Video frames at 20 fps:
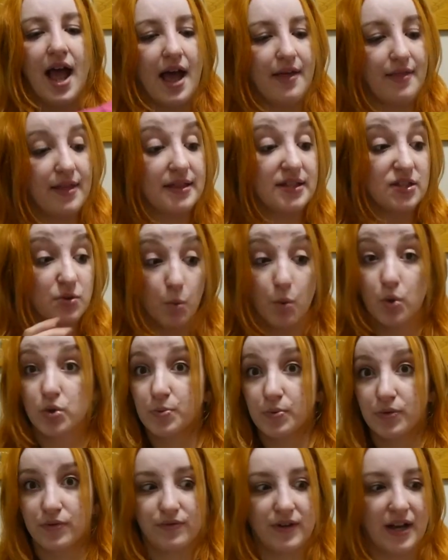and then this
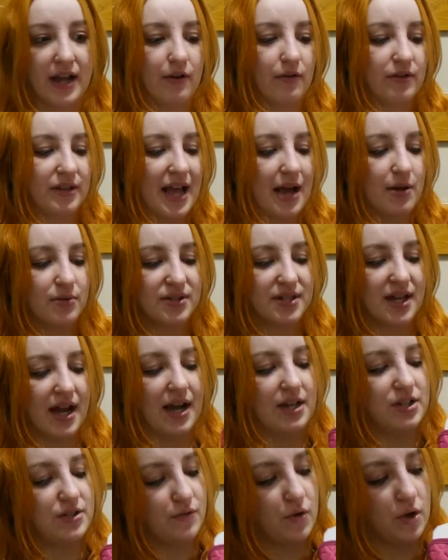waterproof layer on the outside.